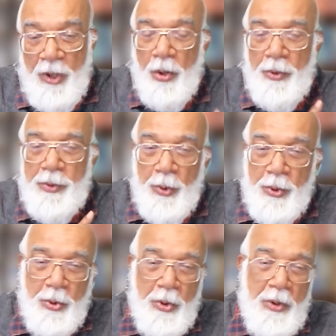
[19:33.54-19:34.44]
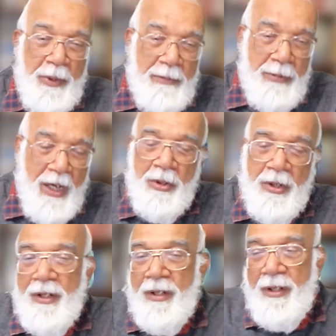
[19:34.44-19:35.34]
You also told me
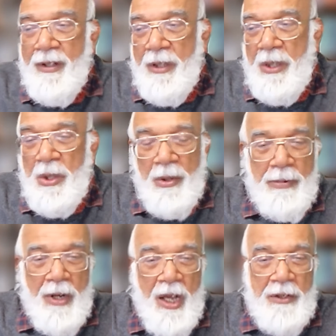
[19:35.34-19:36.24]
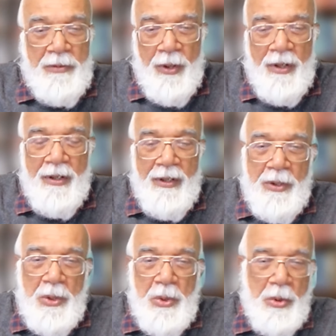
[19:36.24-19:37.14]
about you applied for
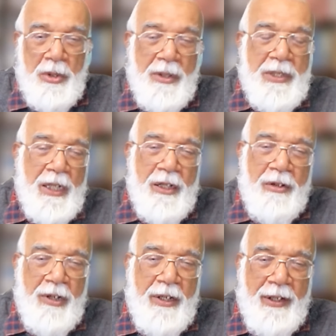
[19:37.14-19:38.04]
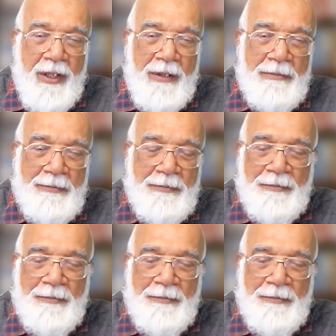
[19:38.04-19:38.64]
social security.